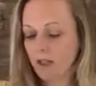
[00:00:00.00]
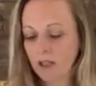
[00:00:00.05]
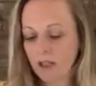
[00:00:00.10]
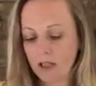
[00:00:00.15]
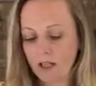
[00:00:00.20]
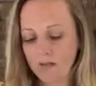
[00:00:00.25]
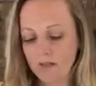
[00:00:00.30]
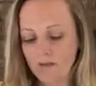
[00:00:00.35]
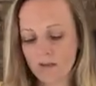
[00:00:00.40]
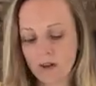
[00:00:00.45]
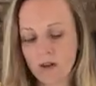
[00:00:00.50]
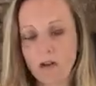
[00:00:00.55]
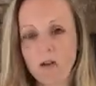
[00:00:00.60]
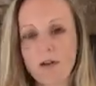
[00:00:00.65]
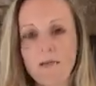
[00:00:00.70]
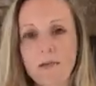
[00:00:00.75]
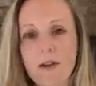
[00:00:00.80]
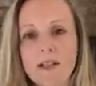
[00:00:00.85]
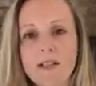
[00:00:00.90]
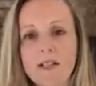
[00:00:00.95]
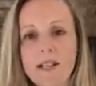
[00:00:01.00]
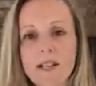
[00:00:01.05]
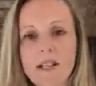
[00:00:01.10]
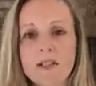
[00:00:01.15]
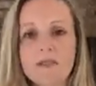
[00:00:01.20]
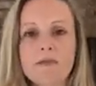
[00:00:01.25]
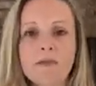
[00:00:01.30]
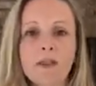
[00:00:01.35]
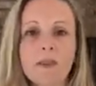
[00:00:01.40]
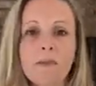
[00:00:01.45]
And I've got my tens
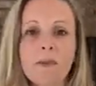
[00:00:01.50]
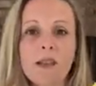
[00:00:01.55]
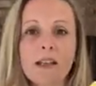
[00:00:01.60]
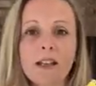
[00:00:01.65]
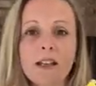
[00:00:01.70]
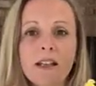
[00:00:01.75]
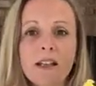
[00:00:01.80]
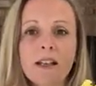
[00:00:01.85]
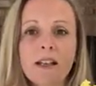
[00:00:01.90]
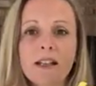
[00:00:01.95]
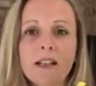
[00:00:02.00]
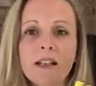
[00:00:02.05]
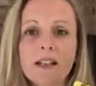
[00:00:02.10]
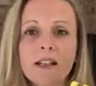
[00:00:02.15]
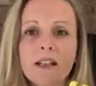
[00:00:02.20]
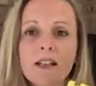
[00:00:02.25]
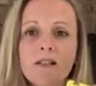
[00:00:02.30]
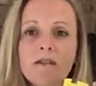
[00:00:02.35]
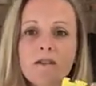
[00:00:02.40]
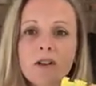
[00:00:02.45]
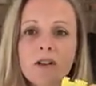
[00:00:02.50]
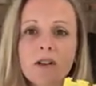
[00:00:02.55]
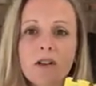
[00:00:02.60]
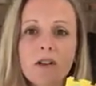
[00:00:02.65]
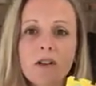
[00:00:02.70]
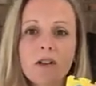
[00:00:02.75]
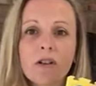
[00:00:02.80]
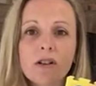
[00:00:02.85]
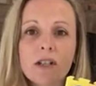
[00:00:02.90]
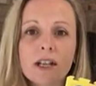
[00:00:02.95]
frame here, and I've got it
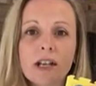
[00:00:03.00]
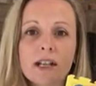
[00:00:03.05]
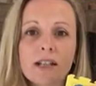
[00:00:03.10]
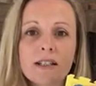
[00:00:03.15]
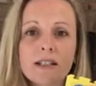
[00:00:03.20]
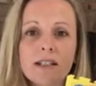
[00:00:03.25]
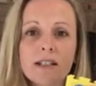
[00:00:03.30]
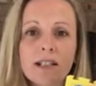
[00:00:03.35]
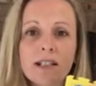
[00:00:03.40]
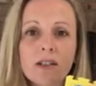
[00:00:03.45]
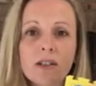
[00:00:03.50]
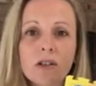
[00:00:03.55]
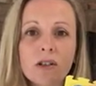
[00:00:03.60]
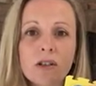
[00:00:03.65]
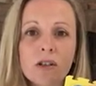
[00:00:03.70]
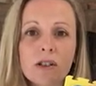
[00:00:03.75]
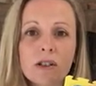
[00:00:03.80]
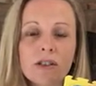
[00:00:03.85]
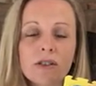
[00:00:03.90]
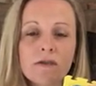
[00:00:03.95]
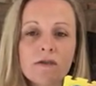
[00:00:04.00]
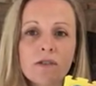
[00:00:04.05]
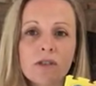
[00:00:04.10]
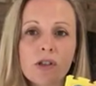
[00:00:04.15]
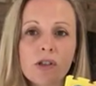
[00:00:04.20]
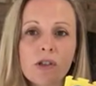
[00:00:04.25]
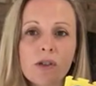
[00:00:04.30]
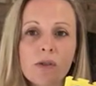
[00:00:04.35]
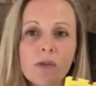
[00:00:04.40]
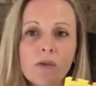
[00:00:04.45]
organised in colours of
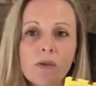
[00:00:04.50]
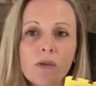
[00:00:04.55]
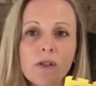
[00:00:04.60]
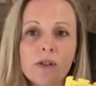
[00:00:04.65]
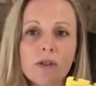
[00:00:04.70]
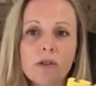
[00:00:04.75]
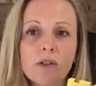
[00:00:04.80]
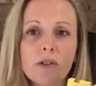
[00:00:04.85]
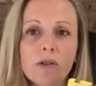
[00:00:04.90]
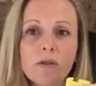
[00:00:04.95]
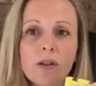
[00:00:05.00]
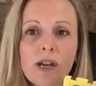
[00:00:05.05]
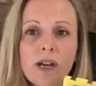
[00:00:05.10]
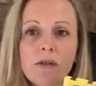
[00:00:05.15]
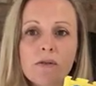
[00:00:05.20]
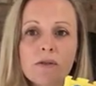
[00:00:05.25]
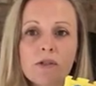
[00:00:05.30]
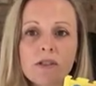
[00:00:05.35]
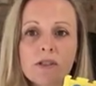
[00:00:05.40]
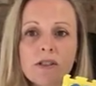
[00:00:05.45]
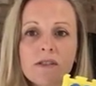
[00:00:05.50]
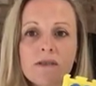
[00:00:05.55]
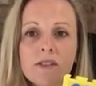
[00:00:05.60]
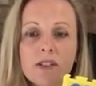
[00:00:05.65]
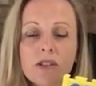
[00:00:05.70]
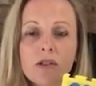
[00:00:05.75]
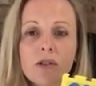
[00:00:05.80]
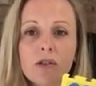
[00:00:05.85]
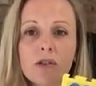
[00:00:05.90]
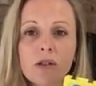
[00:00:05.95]
two counters of
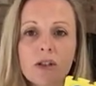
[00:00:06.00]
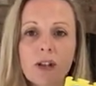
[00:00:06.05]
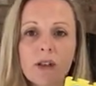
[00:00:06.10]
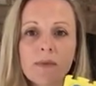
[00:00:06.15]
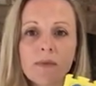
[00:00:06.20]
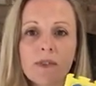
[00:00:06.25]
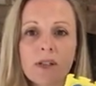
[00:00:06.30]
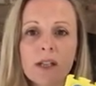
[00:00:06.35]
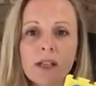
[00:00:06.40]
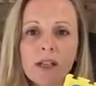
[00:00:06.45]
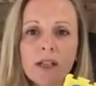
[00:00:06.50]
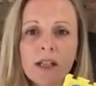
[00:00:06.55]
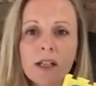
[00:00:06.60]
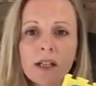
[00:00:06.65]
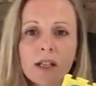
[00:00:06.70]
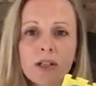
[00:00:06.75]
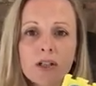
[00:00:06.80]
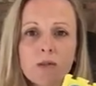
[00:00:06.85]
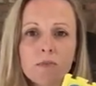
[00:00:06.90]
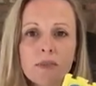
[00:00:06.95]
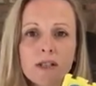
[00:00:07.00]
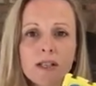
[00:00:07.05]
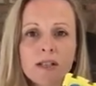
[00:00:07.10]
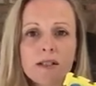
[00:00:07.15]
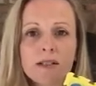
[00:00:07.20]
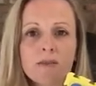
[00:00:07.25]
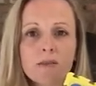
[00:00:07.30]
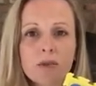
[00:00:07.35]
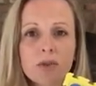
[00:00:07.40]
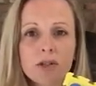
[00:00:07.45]
each colour. It just makes
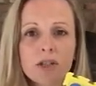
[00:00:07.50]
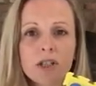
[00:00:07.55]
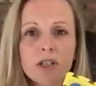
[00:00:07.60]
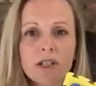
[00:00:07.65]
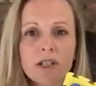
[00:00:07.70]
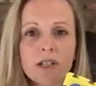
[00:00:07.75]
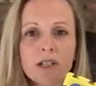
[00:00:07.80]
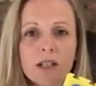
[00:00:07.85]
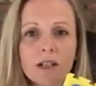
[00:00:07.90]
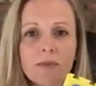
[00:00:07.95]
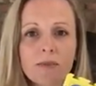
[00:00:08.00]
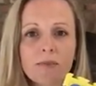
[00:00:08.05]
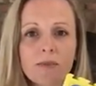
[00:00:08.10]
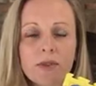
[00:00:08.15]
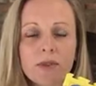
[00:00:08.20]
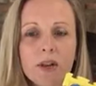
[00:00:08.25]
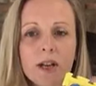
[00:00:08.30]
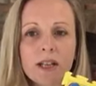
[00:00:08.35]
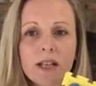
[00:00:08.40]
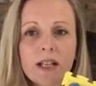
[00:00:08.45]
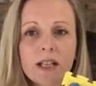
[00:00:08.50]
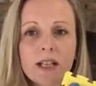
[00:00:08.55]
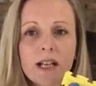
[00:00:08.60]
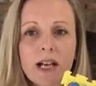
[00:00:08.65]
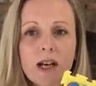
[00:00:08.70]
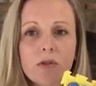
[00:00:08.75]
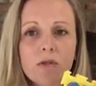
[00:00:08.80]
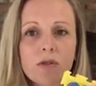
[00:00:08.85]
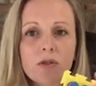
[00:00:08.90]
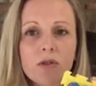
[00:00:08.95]
it much easier. So I can
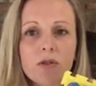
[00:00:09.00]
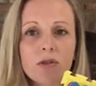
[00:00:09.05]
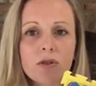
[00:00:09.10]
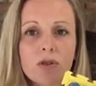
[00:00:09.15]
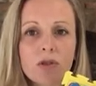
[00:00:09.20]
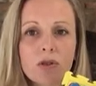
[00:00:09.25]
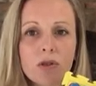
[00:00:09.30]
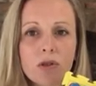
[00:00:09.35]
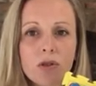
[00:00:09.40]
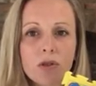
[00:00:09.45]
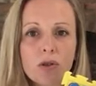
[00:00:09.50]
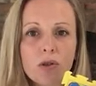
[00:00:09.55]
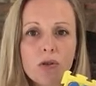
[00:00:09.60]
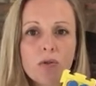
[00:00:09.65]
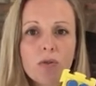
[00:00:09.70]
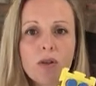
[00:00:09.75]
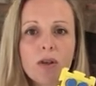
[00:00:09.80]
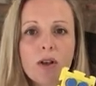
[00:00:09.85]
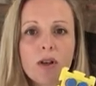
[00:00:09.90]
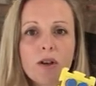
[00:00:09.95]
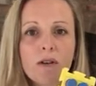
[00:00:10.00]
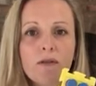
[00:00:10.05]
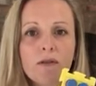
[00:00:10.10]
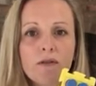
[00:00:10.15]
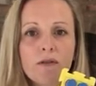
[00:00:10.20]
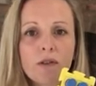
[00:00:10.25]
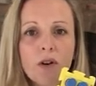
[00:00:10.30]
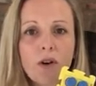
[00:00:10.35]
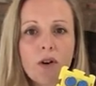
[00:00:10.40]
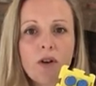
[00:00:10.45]
count 2,
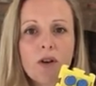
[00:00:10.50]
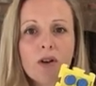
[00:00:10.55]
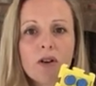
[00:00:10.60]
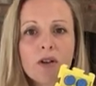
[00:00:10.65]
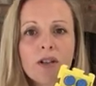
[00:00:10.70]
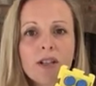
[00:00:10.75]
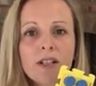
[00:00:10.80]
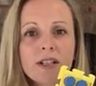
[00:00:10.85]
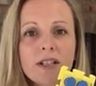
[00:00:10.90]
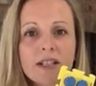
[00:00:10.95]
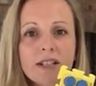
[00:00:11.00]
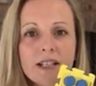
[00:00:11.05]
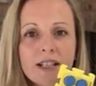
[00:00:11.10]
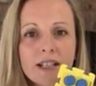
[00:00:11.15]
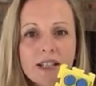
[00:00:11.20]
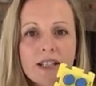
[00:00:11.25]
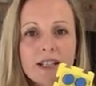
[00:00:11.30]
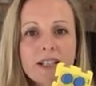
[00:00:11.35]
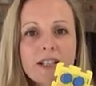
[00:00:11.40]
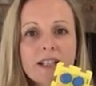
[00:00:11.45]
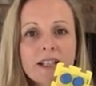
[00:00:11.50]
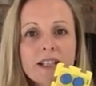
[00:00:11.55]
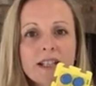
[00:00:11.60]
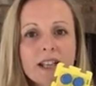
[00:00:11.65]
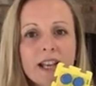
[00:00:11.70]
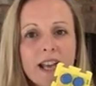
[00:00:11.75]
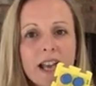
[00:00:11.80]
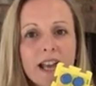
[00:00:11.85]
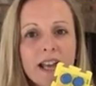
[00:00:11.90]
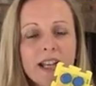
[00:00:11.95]
4, 6,
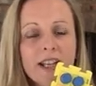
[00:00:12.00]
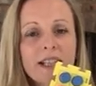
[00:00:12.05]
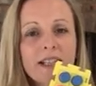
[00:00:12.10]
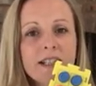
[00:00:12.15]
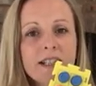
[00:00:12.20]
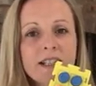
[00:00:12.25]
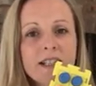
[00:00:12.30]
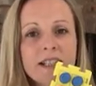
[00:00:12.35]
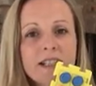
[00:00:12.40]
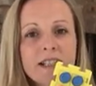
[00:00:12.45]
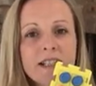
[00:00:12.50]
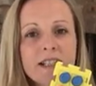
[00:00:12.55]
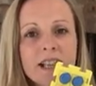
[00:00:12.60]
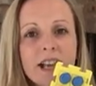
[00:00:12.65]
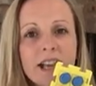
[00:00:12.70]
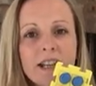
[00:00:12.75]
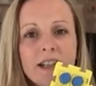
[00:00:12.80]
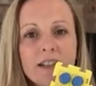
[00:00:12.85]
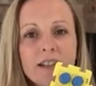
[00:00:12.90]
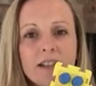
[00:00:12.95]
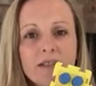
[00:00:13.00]
8, 10.